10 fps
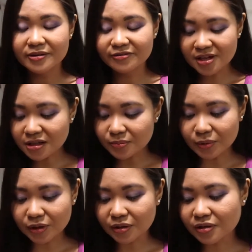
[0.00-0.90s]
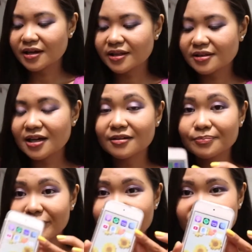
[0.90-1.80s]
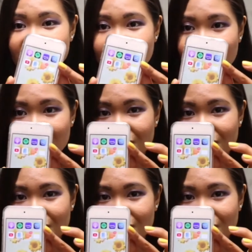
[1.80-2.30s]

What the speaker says: available. And then Prime Video.